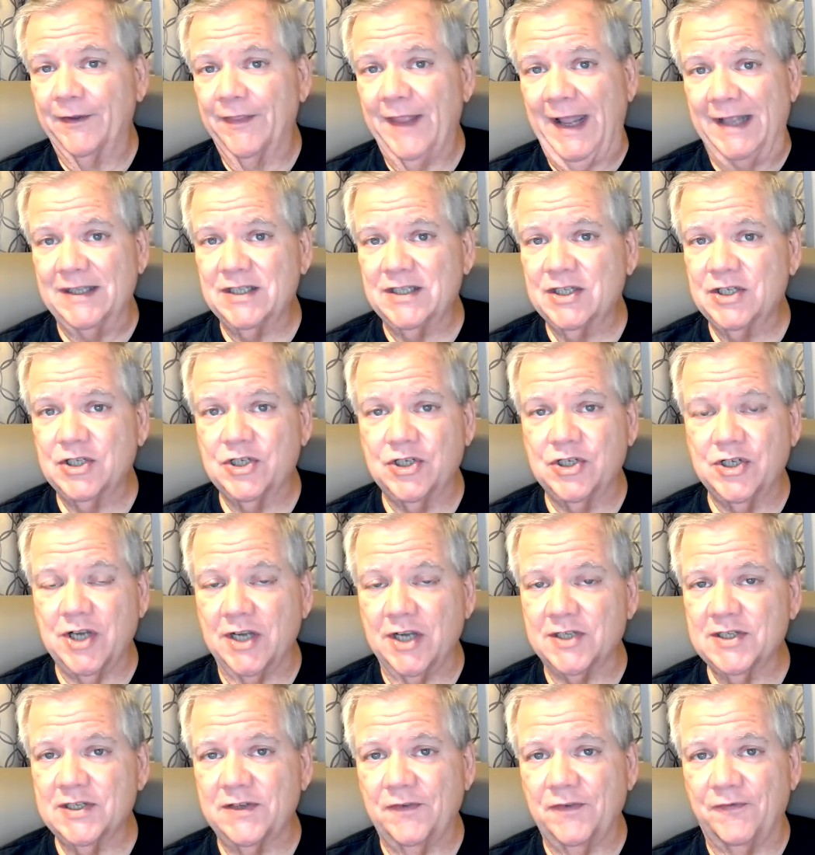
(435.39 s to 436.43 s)
That's
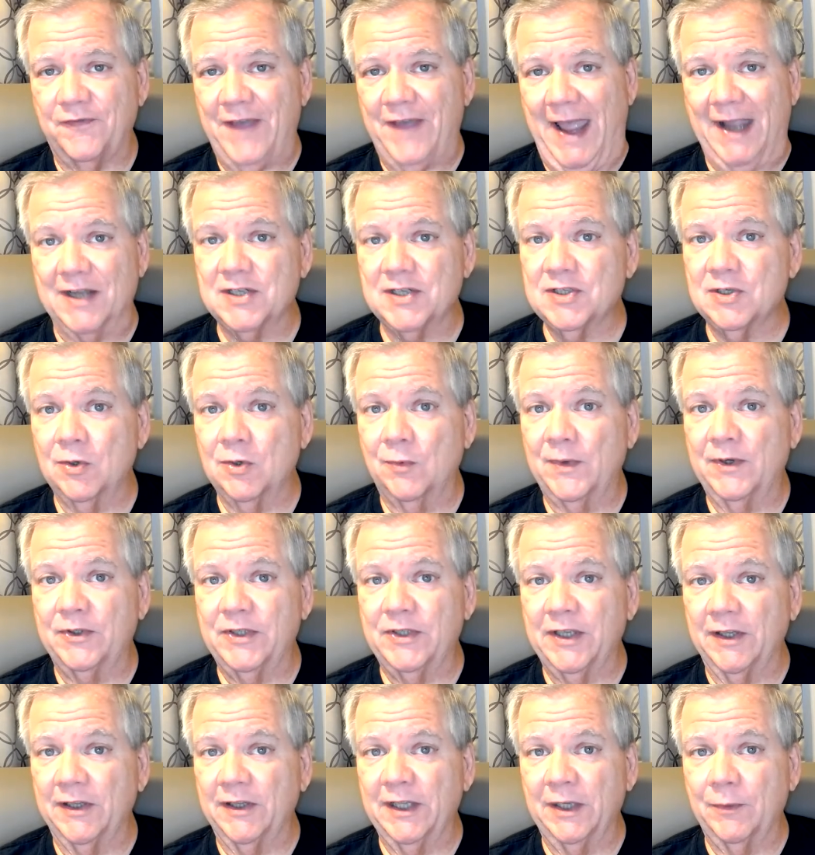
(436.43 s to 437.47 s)
just a fact. So we're
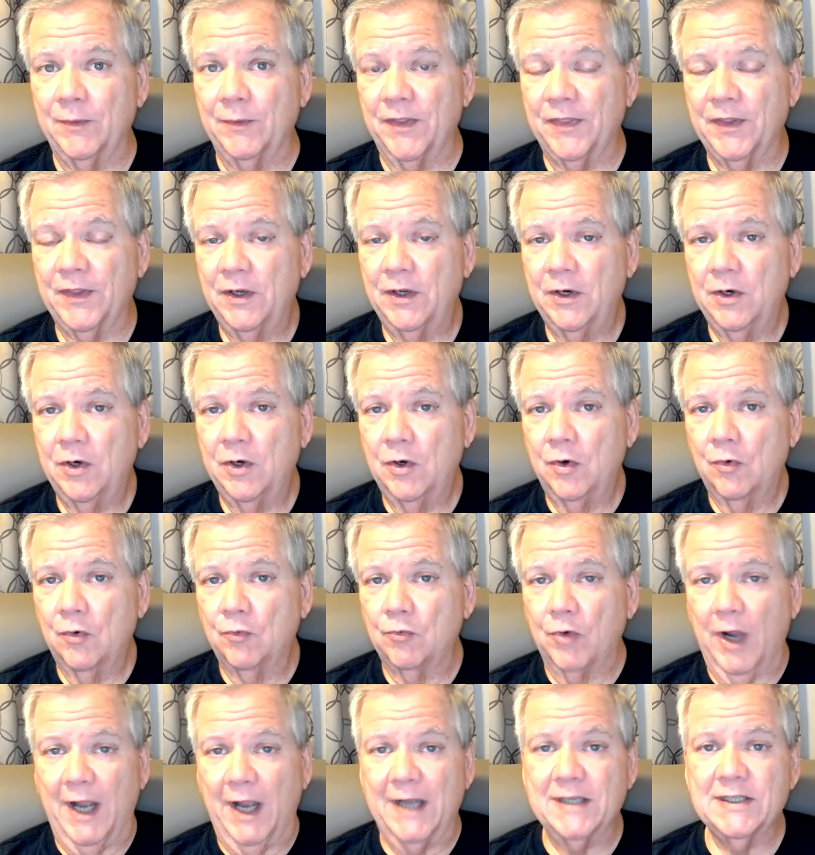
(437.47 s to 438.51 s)
dealing with
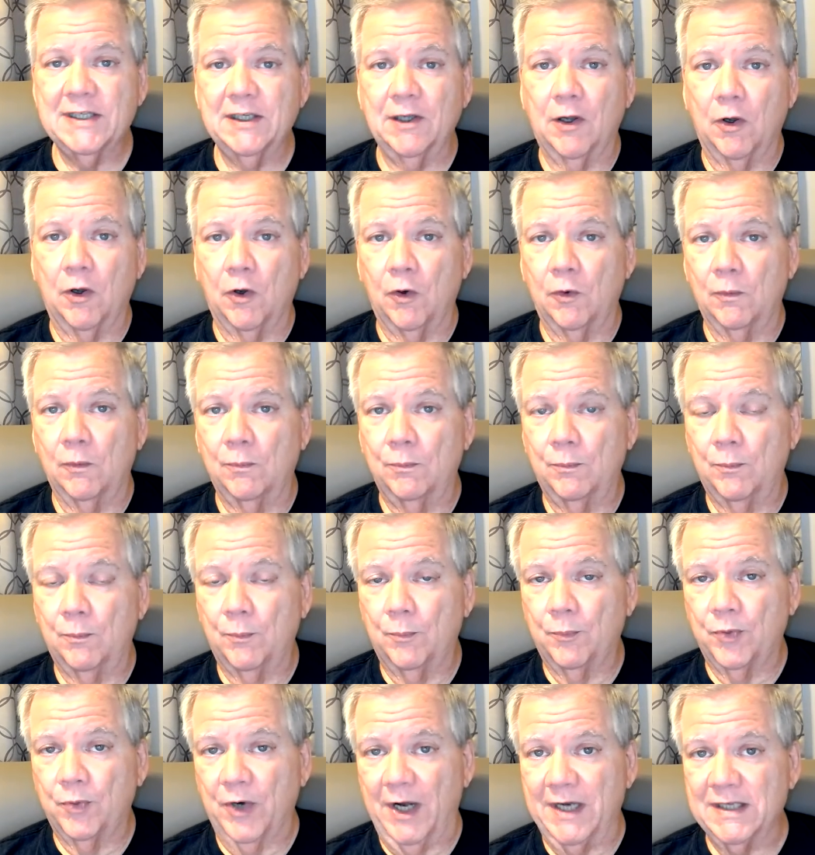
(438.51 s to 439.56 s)
rising home
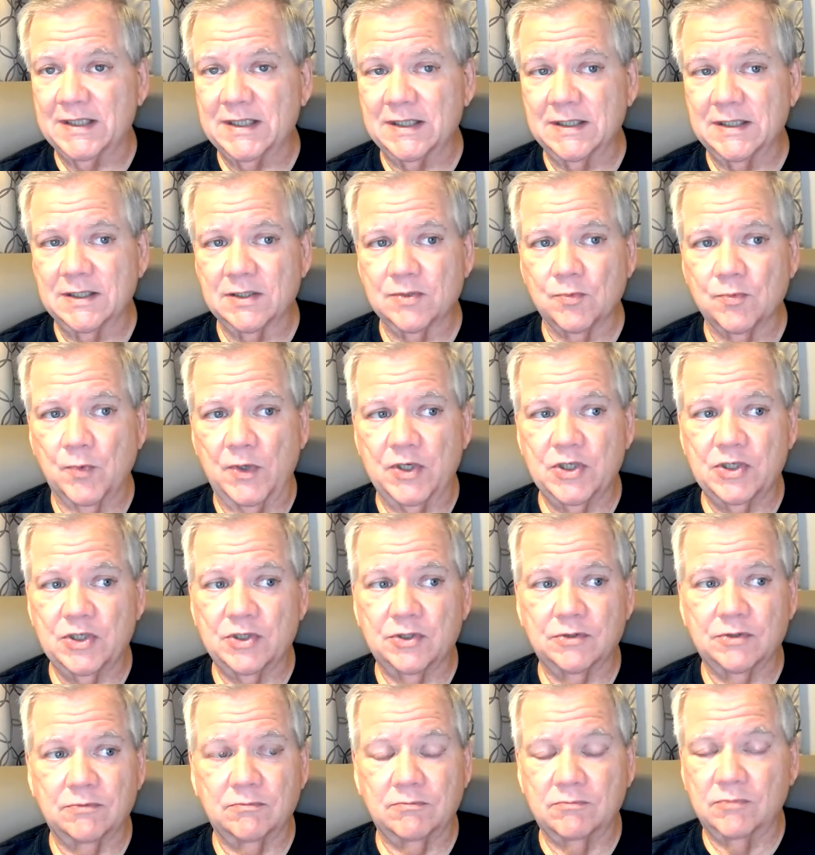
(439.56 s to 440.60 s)
prices,
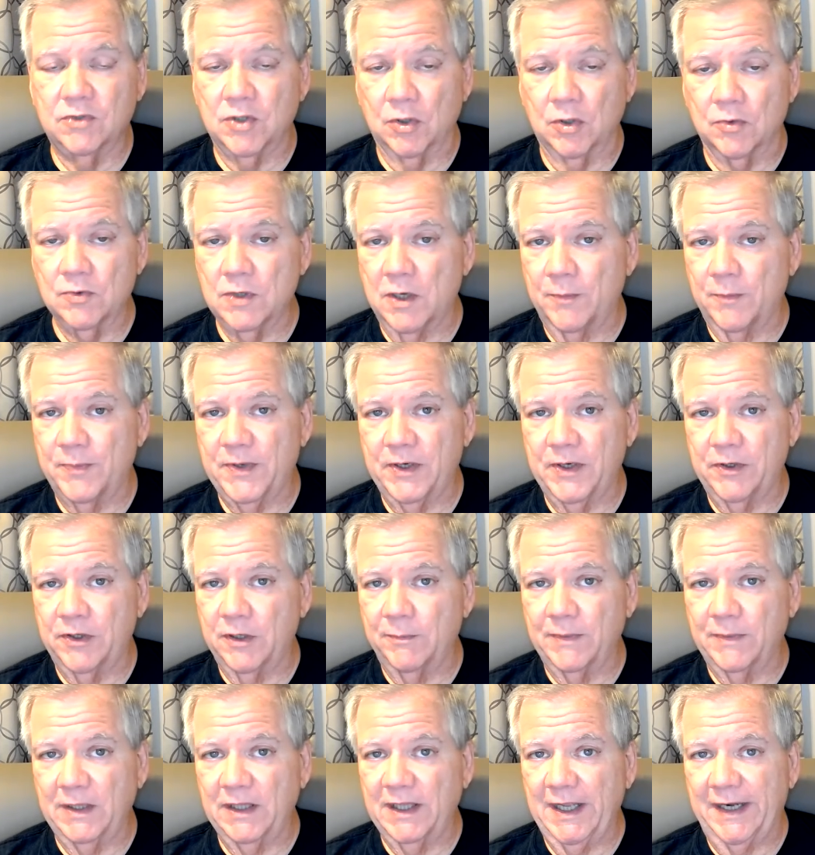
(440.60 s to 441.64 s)
which don't appear to
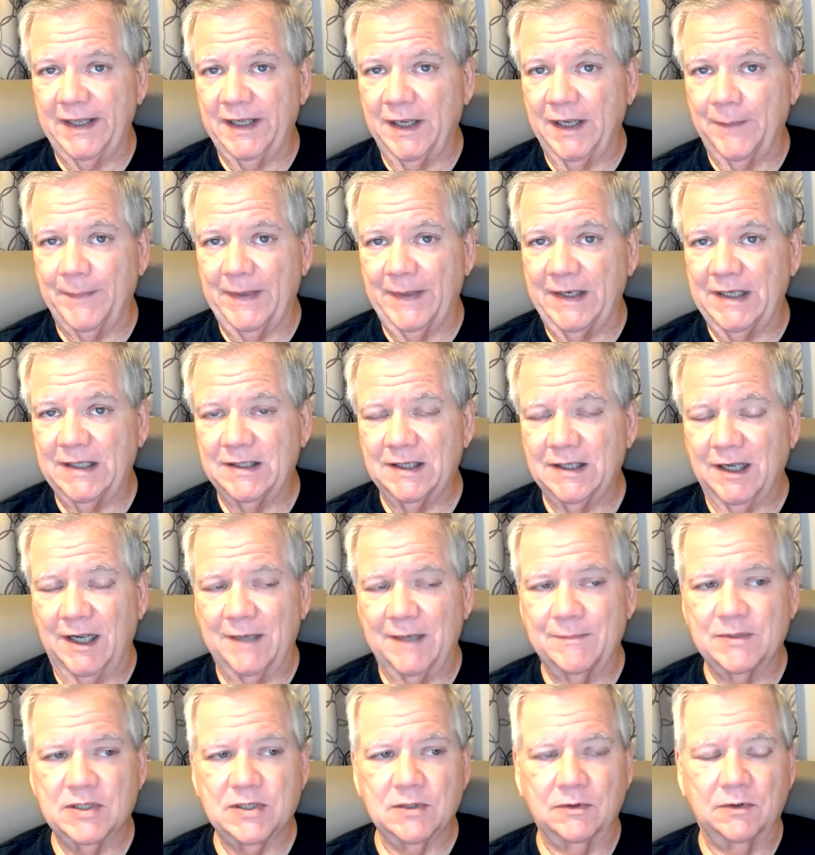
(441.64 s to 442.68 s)
be letting up
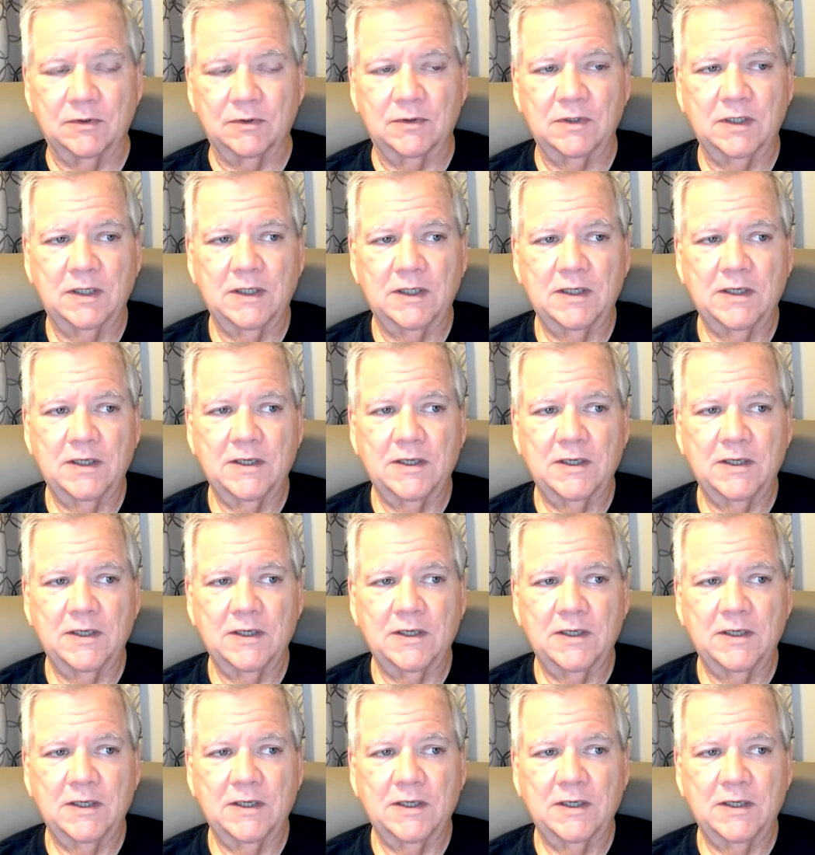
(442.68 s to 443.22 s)
anytime soon.